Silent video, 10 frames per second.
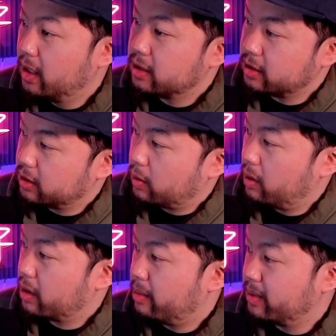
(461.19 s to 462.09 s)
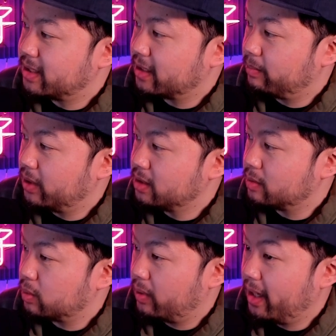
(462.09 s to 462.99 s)
Sergio Aguero coming in second place
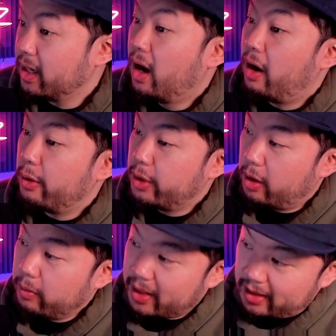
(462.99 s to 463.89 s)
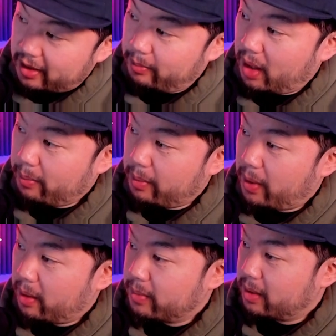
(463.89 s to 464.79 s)
with 28. Although Kylian Mbappe
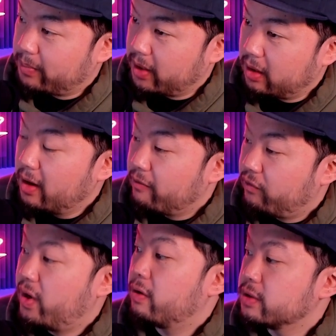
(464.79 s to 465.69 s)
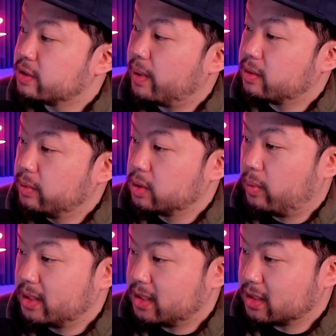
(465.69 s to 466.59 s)
popping up here, very respectable at
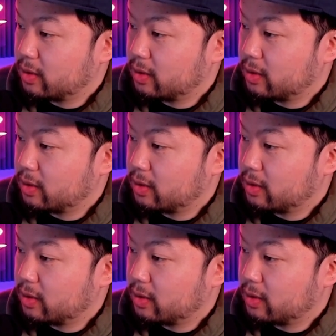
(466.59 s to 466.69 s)
26